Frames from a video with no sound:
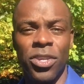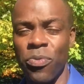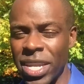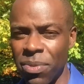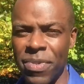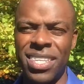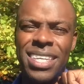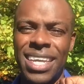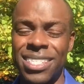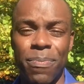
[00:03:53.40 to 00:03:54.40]
you may not be
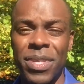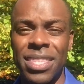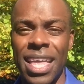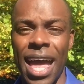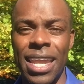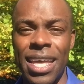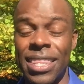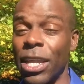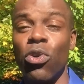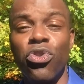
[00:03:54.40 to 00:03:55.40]
saying something that
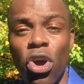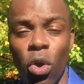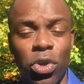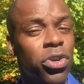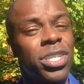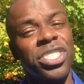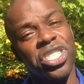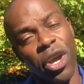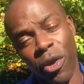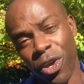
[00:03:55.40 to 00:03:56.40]
they don't know, you're just
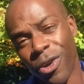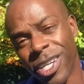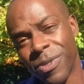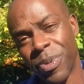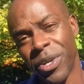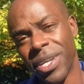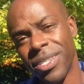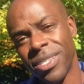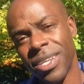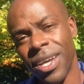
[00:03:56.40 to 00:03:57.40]
sharing your
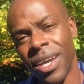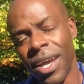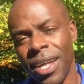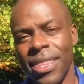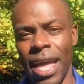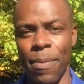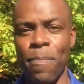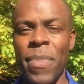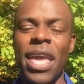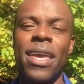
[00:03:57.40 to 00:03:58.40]
experience that
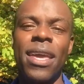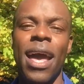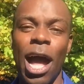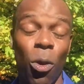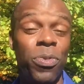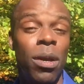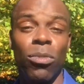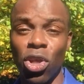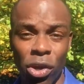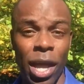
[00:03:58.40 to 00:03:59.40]
may help
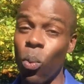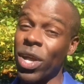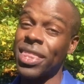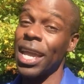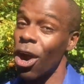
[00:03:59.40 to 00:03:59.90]
them look at what they